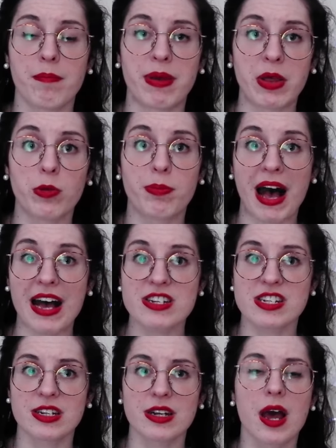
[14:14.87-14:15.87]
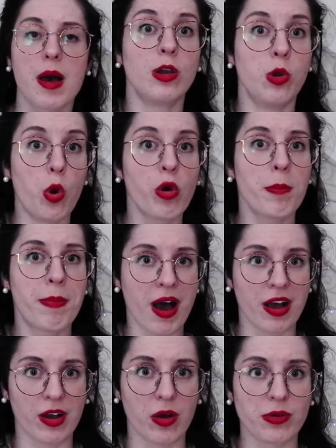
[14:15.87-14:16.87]
Bill Patton, Laura
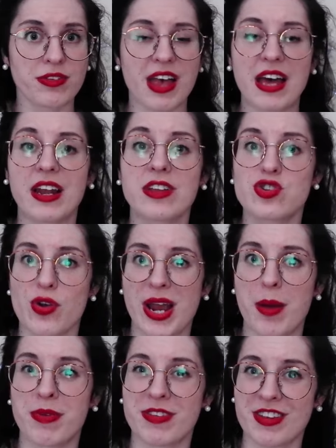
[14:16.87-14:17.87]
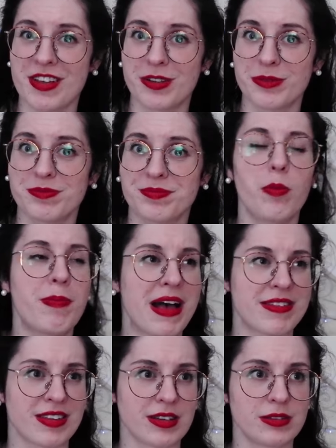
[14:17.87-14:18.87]
Burkholz, and Andrea Bazil, or
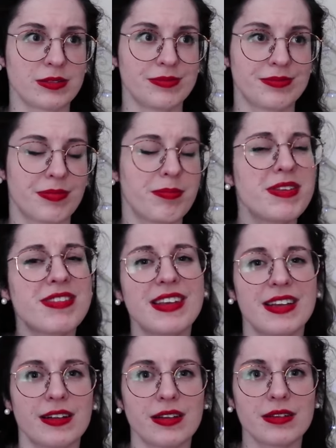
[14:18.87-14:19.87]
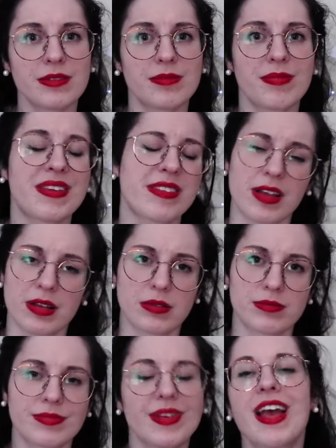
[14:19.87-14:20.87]
Basil. Bazil.
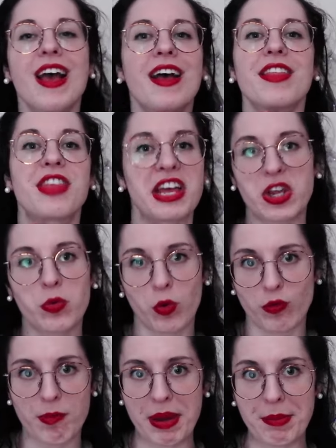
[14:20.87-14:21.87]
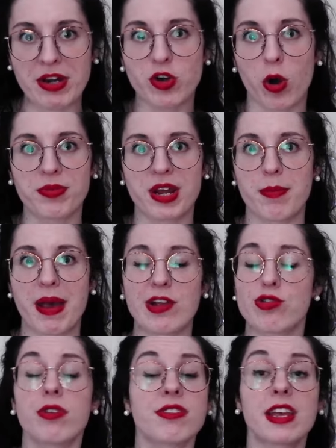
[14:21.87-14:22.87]
Bazil. Thank you all for being my top tier
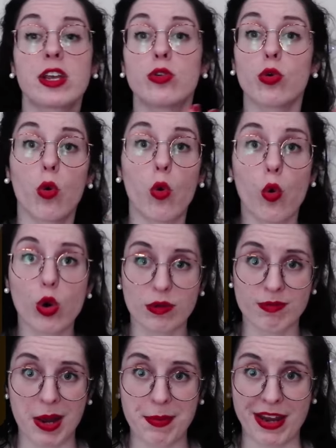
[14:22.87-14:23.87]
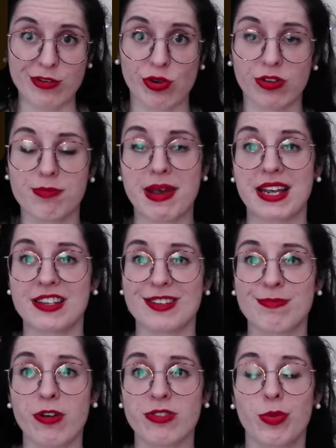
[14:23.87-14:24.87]
patrons. Thank you to all of my patrons for making
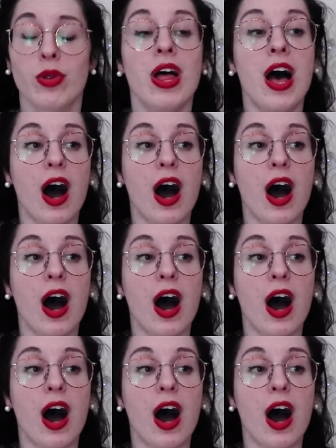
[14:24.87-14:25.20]
this possible.